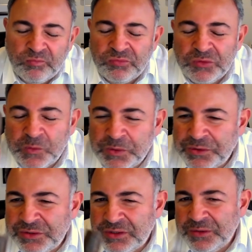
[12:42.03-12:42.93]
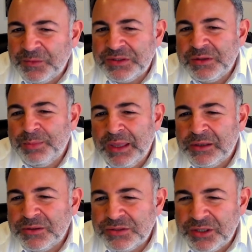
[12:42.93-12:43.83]
when you're dealing with
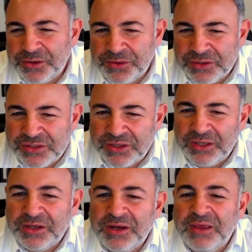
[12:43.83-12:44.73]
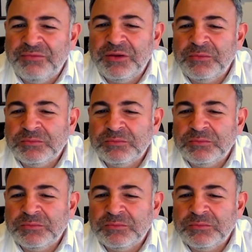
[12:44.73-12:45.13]
tobaccos that are this thick and heavy,